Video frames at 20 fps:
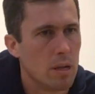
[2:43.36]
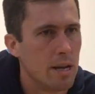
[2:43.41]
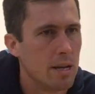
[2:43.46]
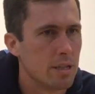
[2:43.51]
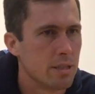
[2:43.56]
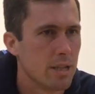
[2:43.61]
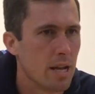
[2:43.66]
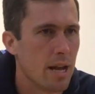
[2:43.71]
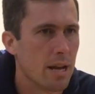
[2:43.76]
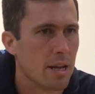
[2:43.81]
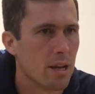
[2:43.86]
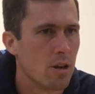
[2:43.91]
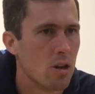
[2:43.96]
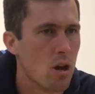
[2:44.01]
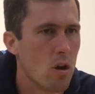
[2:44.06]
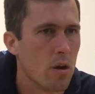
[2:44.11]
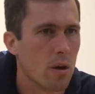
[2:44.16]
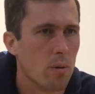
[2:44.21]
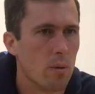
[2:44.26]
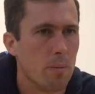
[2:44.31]
Understanding and
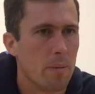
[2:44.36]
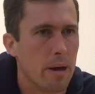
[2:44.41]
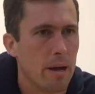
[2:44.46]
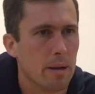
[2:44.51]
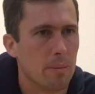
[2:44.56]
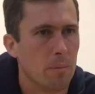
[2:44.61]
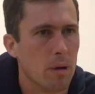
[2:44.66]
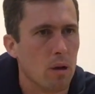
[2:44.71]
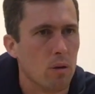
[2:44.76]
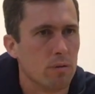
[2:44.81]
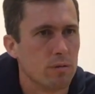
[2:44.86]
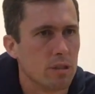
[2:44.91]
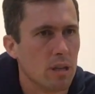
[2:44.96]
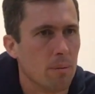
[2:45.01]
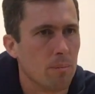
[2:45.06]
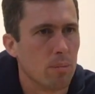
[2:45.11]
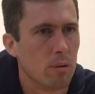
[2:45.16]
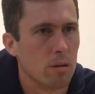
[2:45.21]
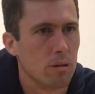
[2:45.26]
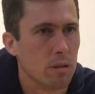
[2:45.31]
knowing where my off
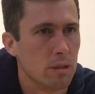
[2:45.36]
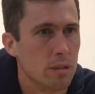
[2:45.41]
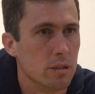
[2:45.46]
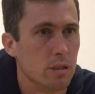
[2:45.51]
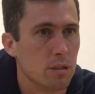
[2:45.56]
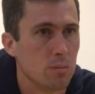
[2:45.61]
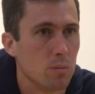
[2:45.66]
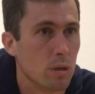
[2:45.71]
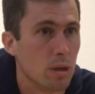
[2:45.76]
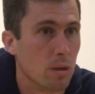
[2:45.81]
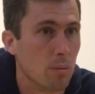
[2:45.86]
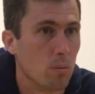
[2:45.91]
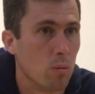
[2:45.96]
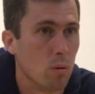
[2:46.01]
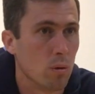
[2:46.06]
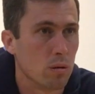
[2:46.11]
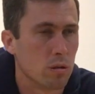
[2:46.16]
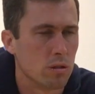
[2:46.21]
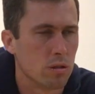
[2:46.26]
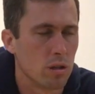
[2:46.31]
stump is pretty
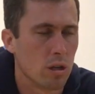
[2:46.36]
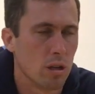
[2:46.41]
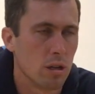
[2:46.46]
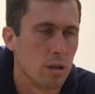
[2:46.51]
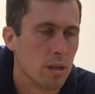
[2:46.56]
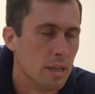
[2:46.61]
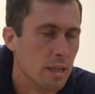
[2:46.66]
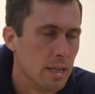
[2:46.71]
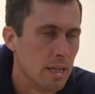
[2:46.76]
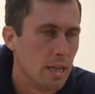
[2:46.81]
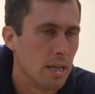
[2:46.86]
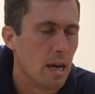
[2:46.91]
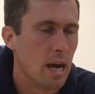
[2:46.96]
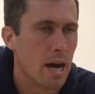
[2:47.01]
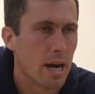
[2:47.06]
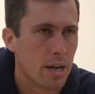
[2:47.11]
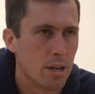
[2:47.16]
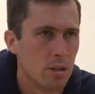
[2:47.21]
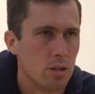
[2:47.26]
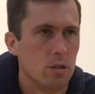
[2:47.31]
important. So
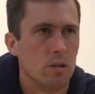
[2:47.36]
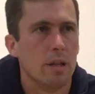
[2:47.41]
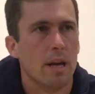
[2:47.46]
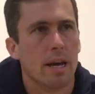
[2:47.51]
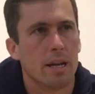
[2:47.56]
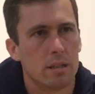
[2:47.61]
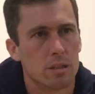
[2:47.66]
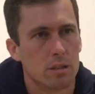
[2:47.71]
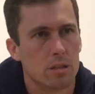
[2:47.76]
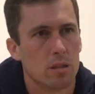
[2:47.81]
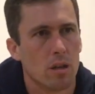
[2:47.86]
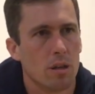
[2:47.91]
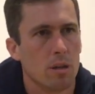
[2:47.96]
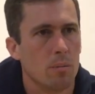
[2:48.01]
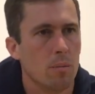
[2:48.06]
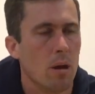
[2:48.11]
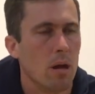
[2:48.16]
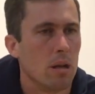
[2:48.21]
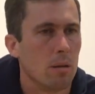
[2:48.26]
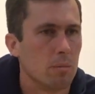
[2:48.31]
I can do that on the
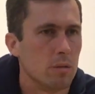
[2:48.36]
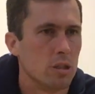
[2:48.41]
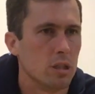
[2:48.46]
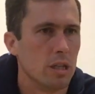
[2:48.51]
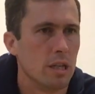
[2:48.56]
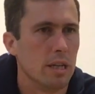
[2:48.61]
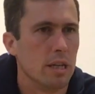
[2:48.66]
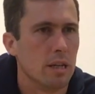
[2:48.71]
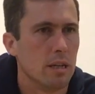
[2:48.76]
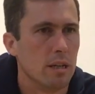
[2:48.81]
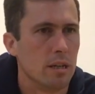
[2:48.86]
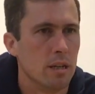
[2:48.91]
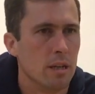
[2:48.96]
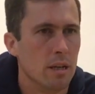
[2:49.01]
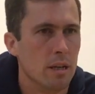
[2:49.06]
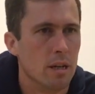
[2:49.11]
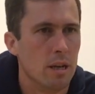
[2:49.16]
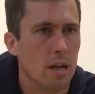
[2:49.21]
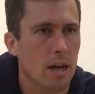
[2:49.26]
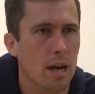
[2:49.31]
bowling machine
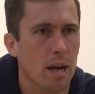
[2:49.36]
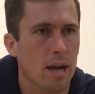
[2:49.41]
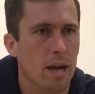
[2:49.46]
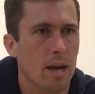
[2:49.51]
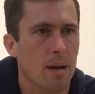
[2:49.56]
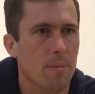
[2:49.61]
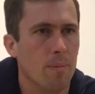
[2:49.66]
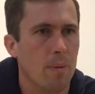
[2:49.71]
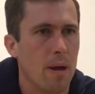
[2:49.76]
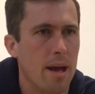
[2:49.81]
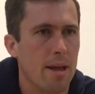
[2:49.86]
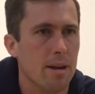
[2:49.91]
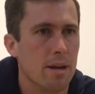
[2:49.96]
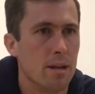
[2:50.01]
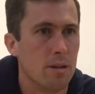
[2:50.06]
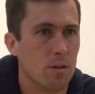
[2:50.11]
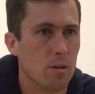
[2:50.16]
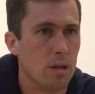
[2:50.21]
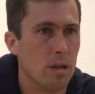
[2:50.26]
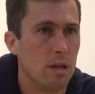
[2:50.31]
and
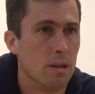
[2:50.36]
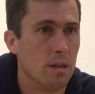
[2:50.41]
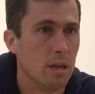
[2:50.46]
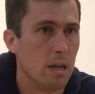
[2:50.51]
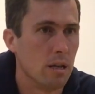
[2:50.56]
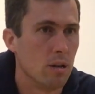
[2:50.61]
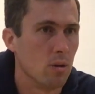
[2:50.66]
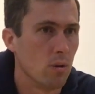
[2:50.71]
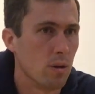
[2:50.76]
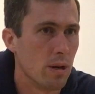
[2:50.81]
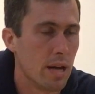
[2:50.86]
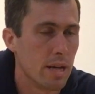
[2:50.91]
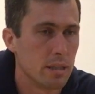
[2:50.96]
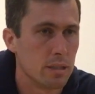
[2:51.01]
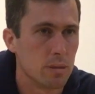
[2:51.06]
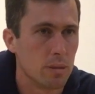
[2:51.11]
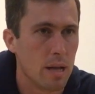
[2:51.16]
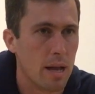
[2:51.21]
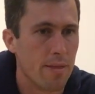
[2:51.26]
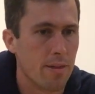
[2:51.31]
in the indoor
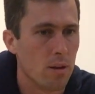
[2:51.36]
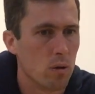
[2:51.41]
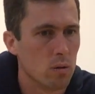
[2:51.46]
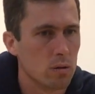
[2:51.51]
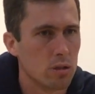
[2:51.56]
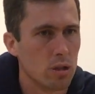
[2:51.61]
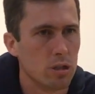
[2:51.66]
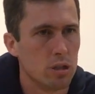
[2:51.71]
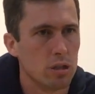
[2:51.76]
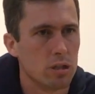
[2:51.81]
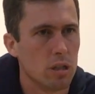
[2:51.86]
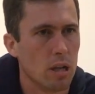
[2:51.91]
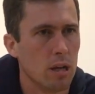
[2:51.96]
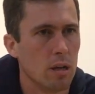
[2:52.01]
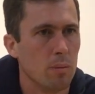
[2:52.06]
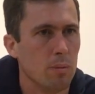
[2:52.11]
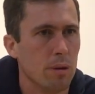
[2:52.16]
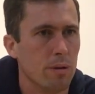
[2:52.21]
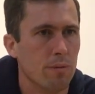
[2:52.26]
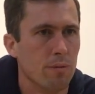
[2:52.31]
nets, and then also just a
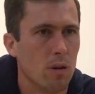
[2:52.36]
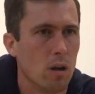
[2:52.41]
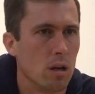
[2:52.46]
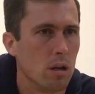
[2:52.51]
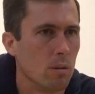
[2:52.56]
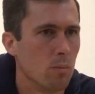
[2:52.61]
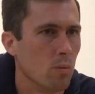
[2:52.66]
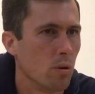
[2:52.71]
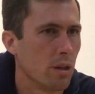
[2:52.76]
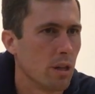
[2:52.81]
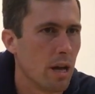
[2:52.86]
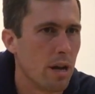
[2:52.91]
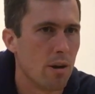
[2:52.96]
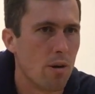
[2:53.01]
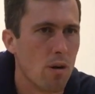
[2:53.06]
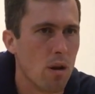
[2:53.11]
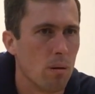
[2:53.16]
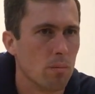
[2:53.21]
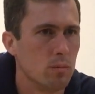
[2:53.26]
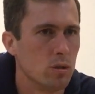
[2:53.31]
little bit of volume with
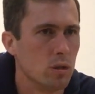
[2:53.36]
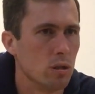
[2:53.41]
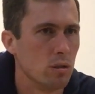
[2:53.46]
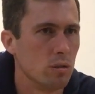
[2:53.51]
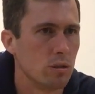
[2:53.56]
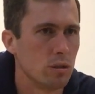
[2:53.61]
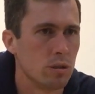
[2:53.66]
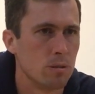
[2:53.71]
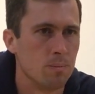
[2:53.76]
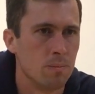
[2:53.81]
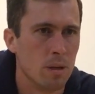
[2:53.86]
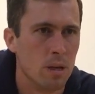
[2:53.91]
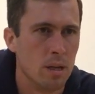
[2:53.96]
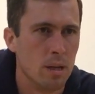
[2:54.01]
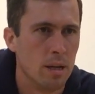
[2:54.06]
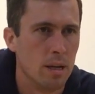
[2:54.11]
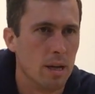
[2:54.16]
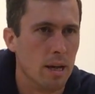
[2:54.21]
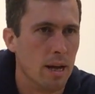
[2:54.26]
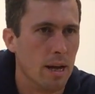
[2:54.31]
underarm drills
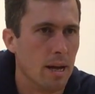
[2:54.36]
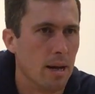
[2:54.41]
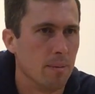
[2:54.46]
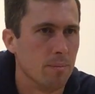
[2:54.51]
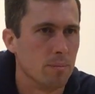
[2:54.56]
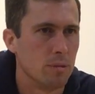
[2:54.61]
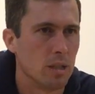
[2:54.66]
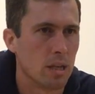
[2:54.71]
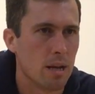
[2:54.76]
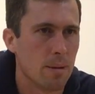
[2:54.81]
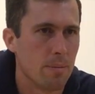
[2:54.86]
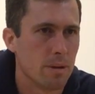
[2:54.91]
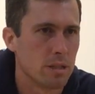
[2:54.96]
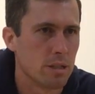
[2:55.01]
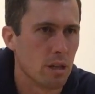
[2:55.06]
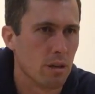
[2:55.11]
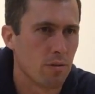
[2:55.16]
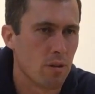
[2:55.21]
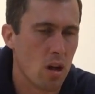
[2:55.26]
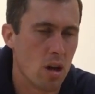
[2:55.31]
to get
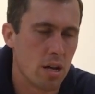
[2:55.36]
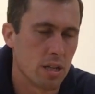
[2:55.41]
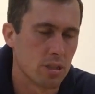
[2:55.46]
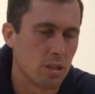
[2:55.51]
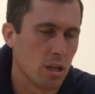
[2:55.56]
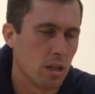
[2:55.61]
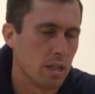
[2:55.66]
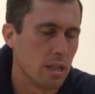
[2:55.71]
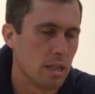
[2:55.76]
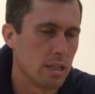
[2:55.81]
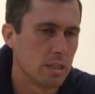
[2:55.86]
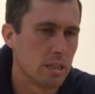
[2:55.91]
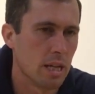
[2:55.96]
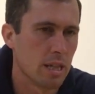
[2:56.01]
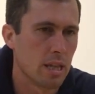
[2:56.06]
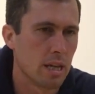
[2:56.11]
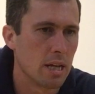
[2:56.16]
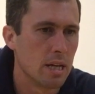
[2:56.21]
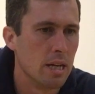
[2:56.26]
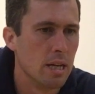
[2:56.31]
myself going. So there's
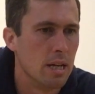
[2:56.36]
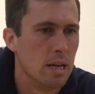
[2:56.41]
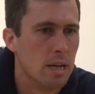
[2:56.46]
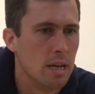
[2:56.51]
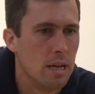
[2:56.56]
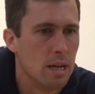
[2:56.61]
nothing.